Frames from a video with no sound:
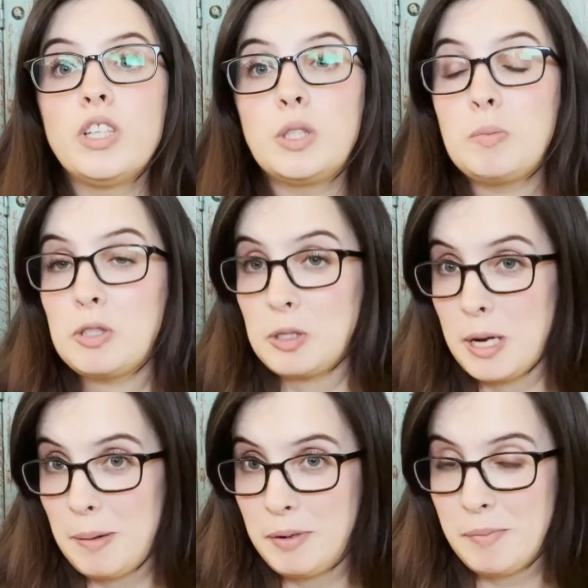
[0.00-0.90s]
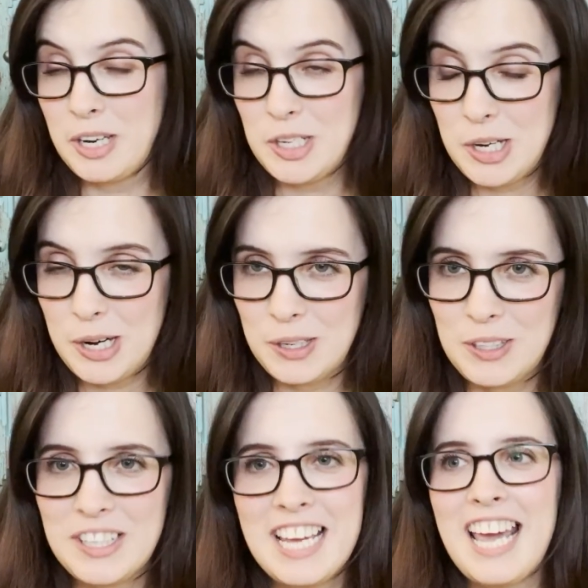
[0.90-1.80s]
subscribe to my
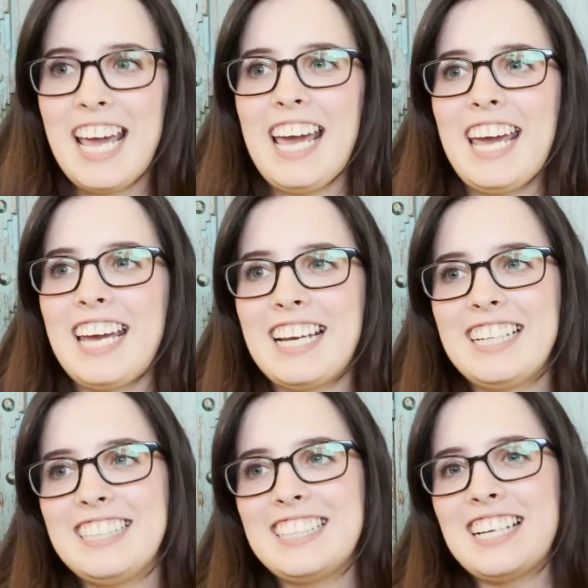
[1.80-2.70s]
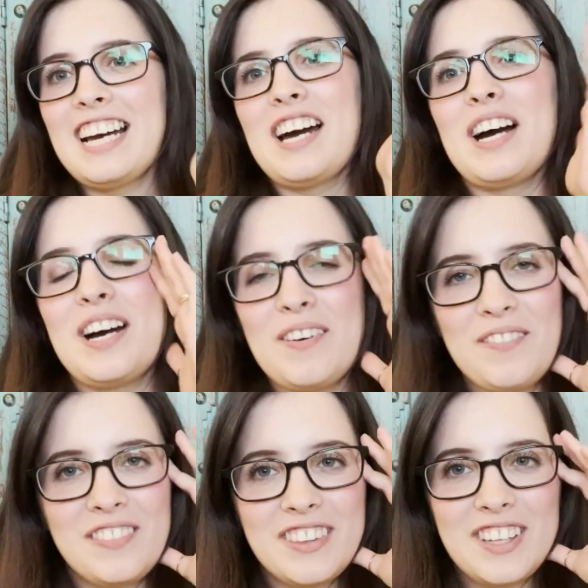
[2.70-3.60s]
channel and um,